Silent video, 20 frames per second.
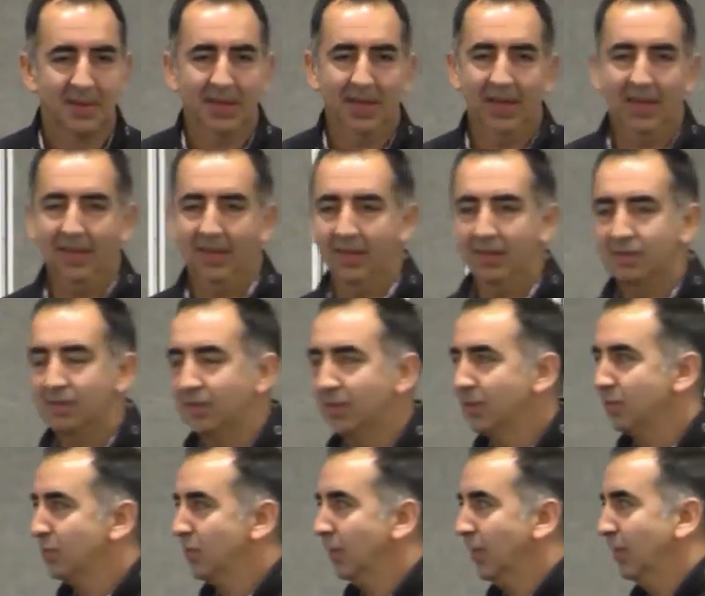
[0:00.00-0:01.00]
Okay?
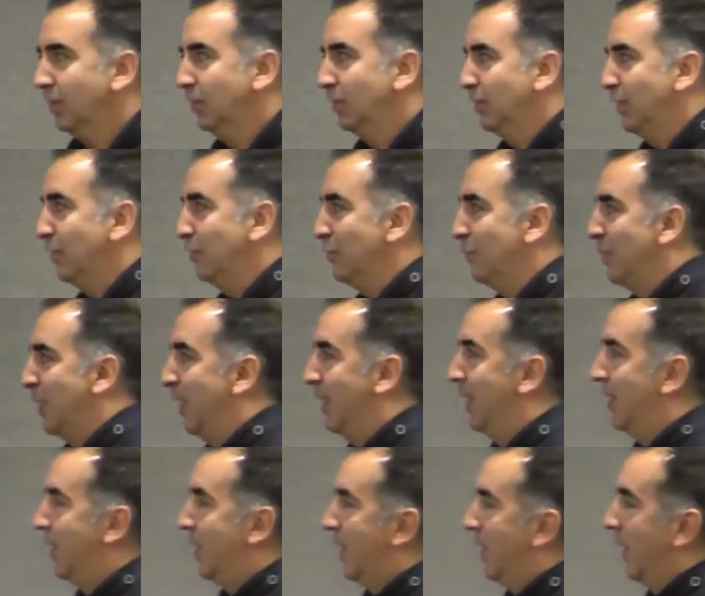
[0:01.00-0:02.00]
This should be
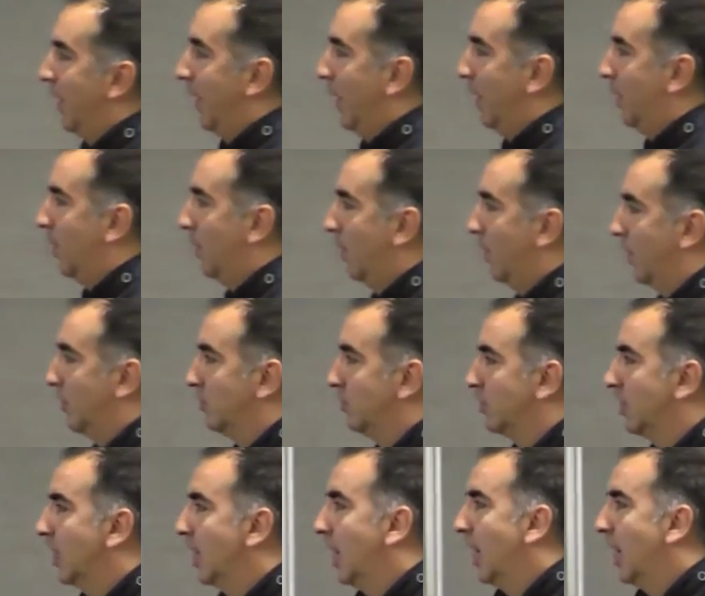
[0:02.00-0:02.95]
encouraged.